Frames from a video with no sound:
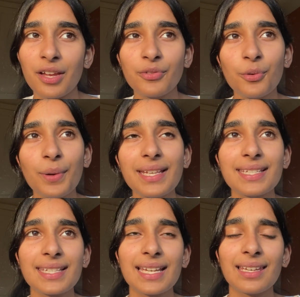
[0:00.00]
I've
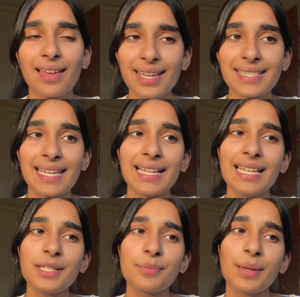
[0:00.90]
always liked
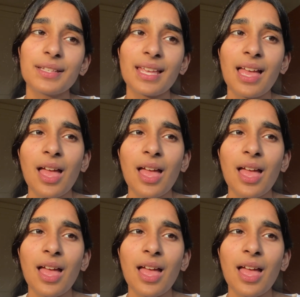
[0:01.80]
English, but